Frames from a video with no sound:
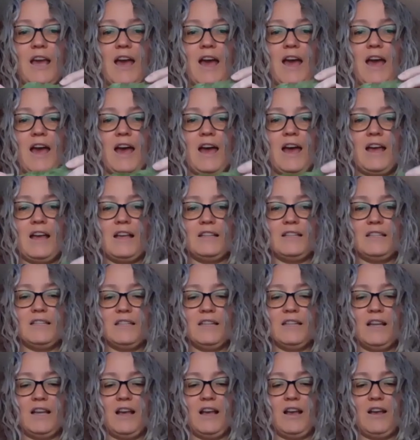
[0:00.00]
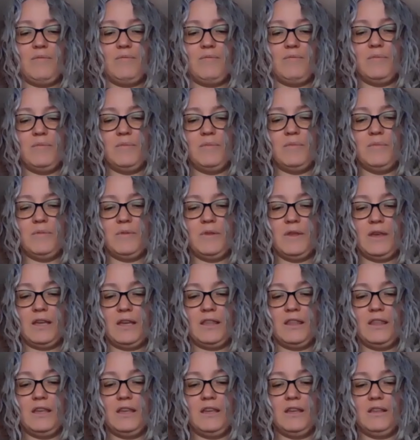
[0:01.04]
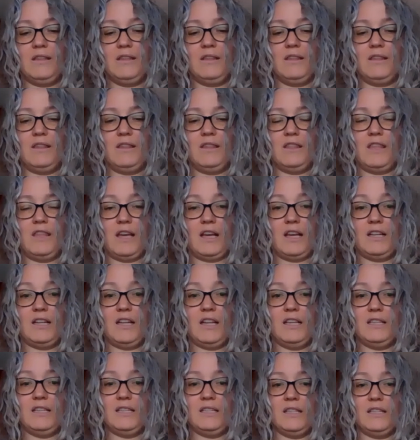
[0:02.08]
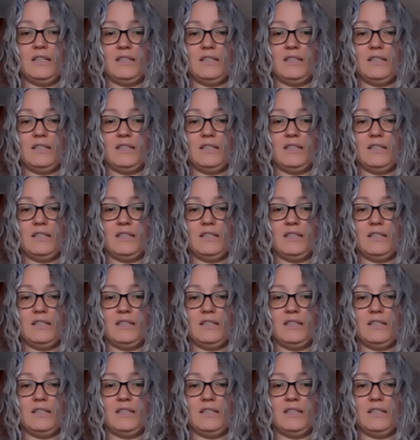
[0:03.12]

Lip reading: at like the thickness.